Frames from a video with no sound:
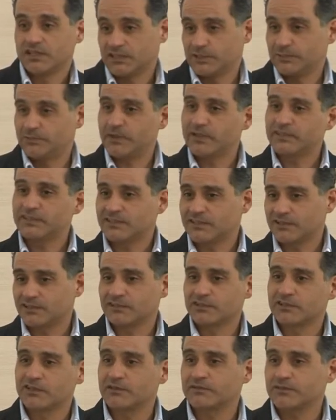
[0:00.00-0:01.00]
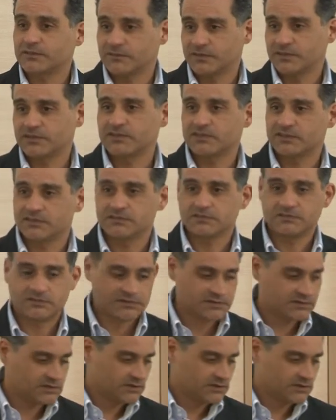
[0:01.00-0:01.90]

Depending on the government, you know,